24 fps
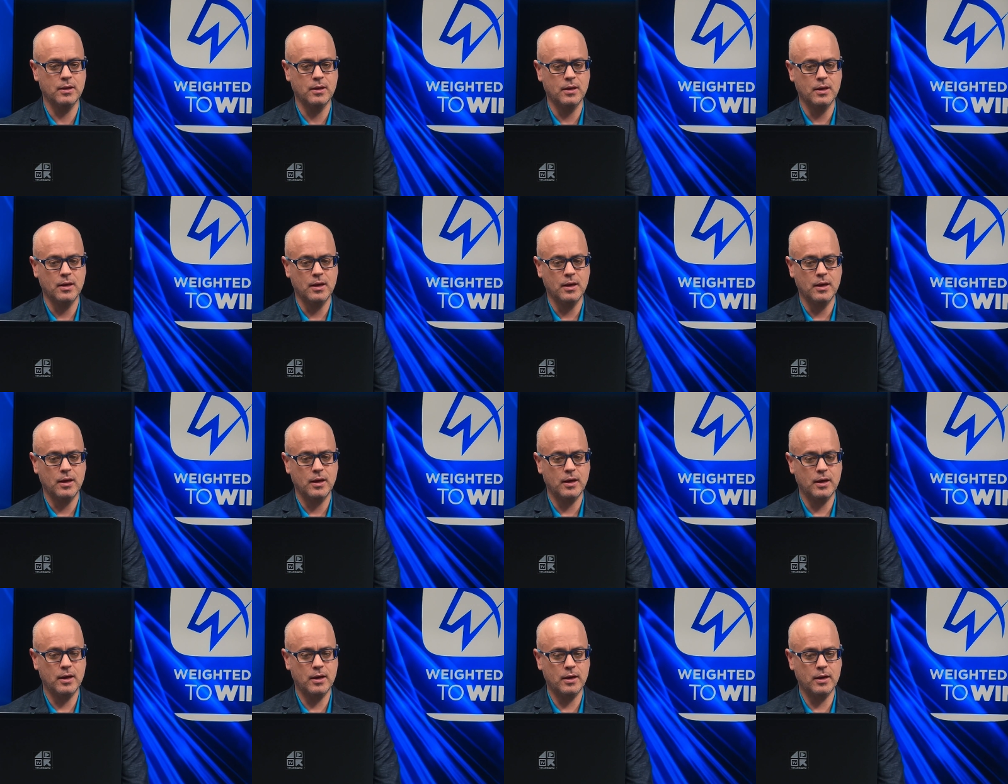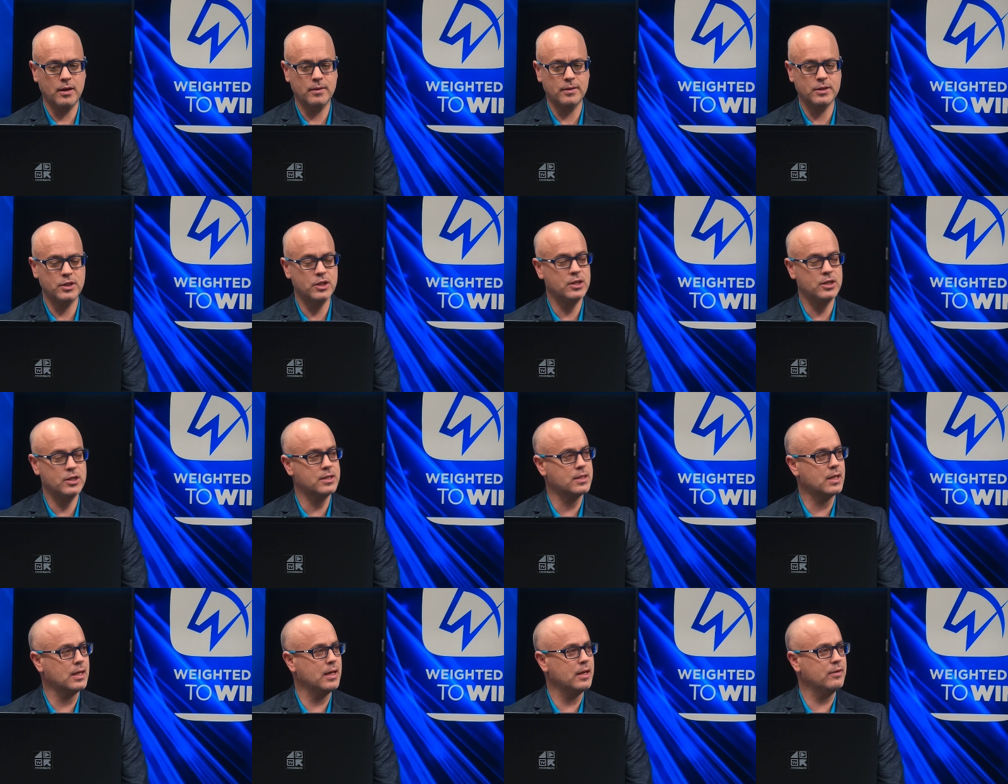Mm. Uh,
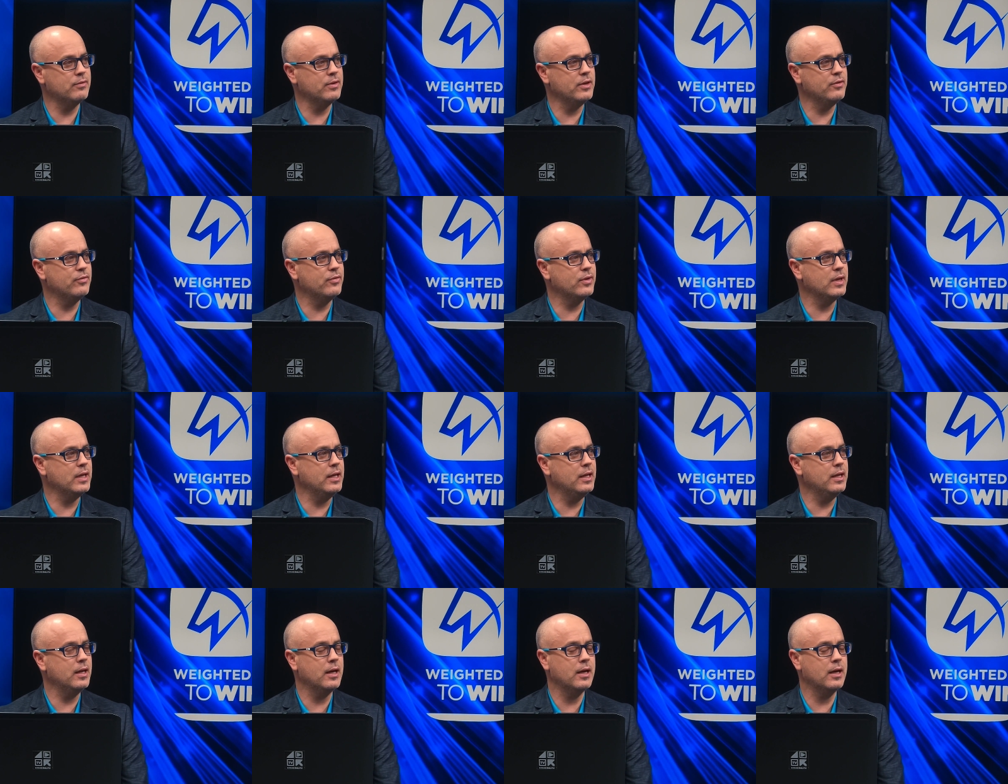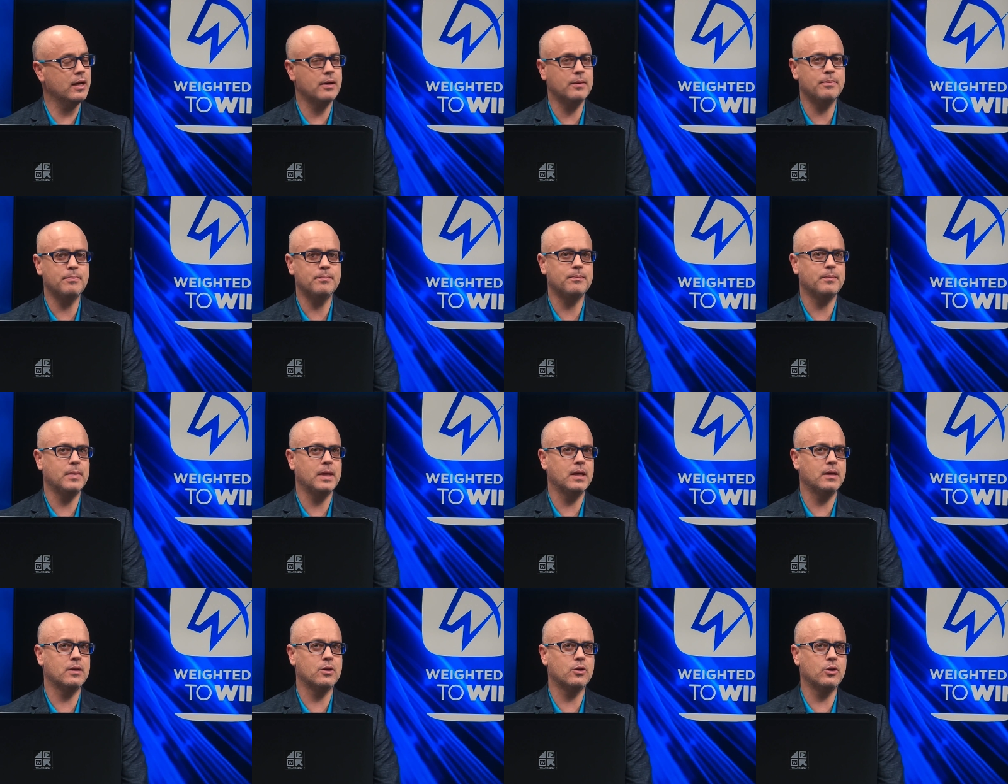she's a lovely filly, uh,
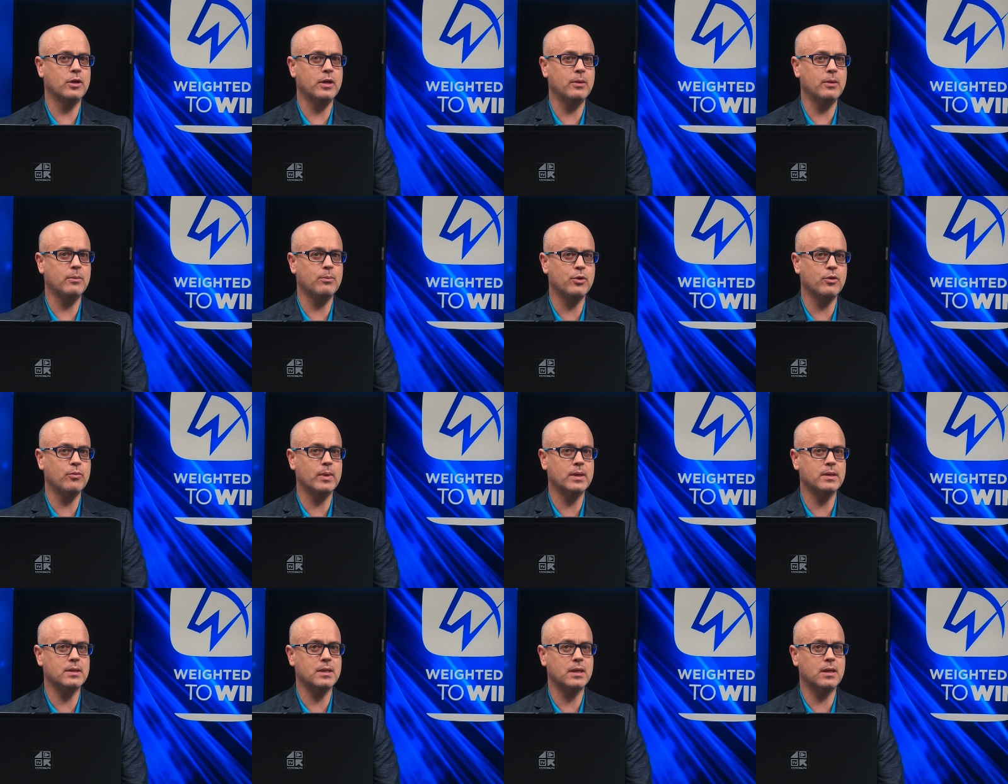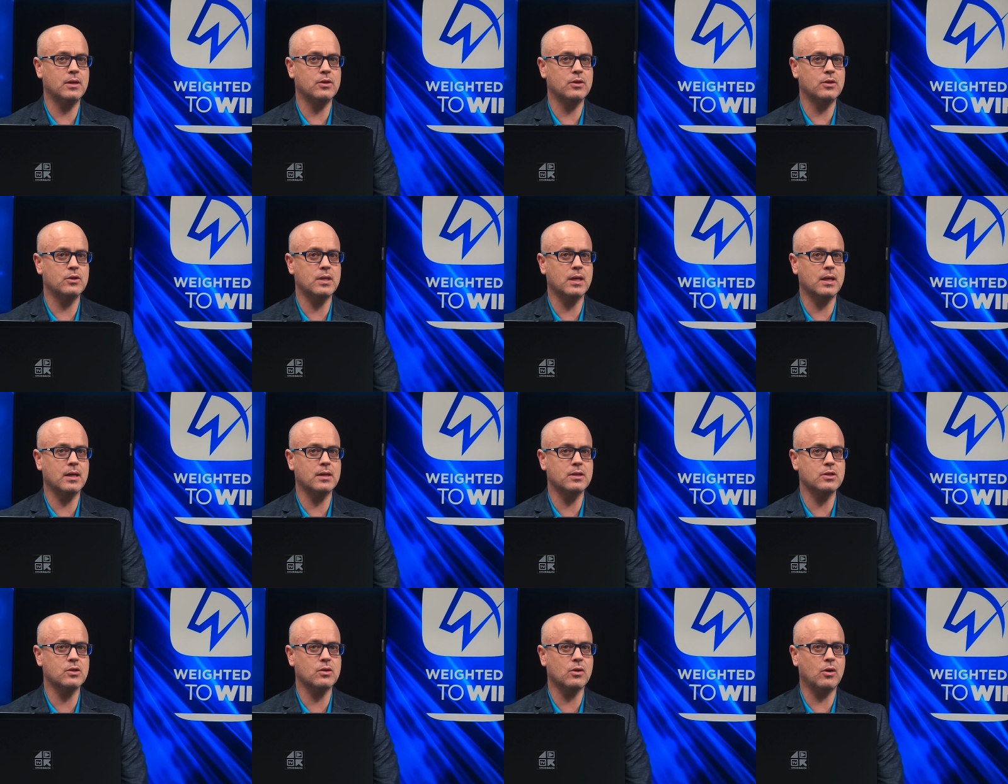made good improvements in her
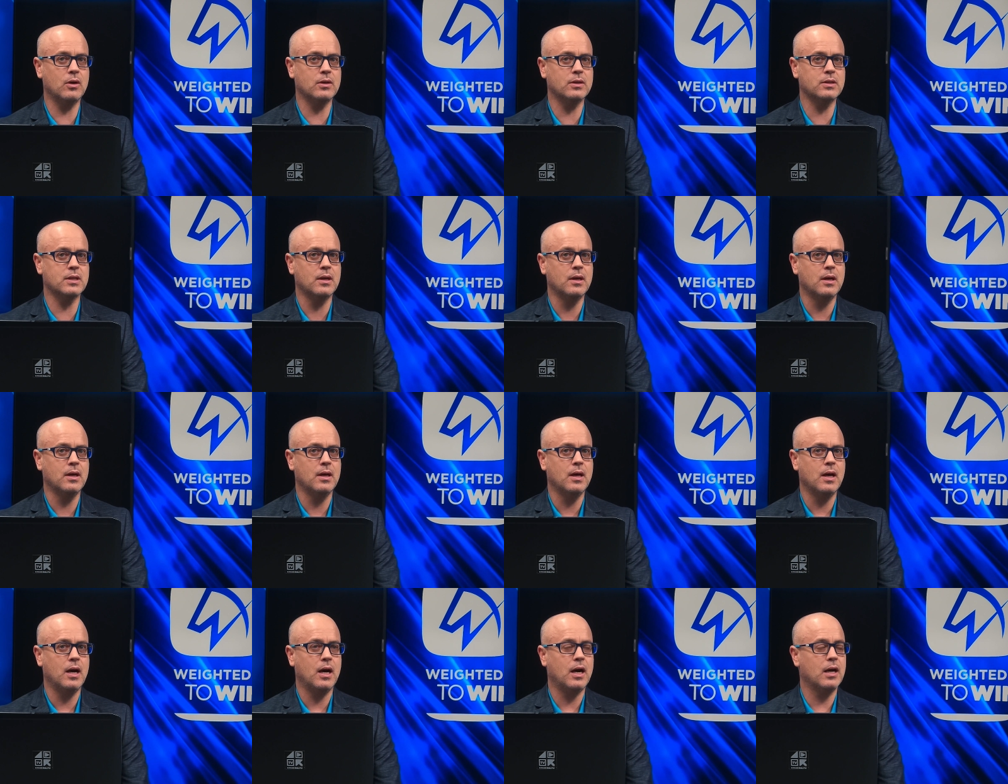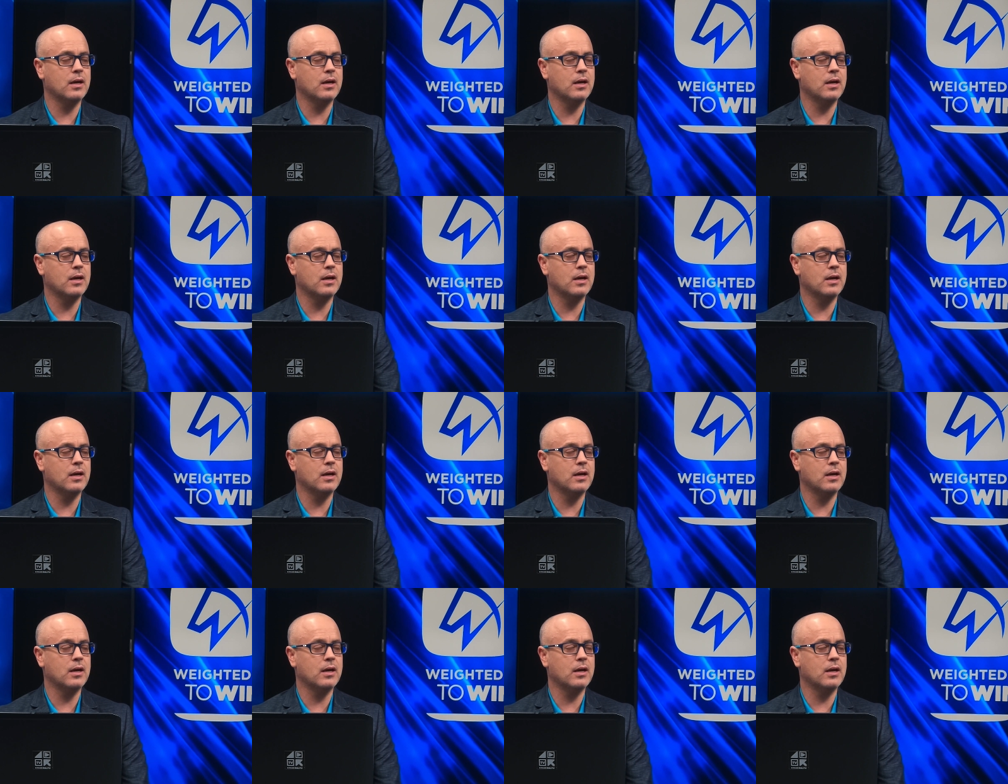second start.